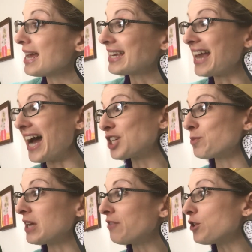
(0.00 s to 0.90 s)
Catch
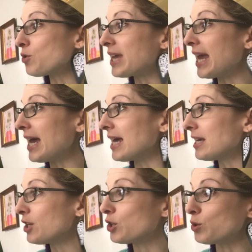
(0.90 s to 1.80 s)
me if you can,
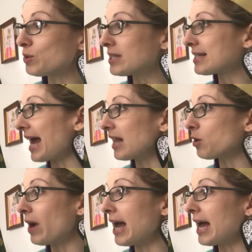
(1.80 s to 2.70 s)
you
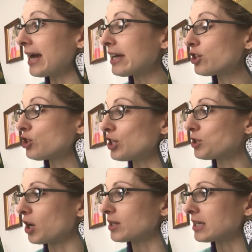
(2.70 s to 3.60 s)
scalawag, she
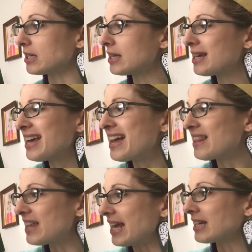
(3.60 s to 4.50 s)
taunted.
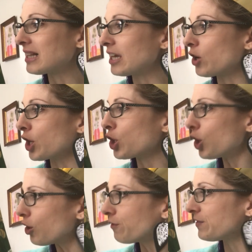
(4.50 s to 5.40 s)
Then Clara
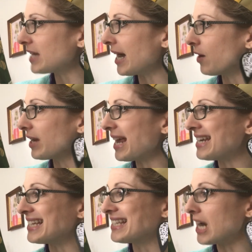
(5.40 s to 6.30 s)
curved down
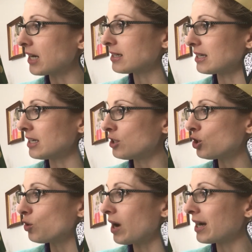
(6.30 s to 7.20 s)
and ducked
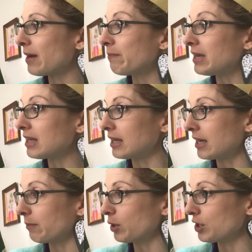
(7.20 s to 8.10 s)
into a
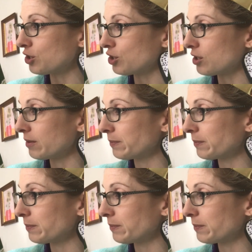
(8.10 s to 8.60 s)
camellia bush.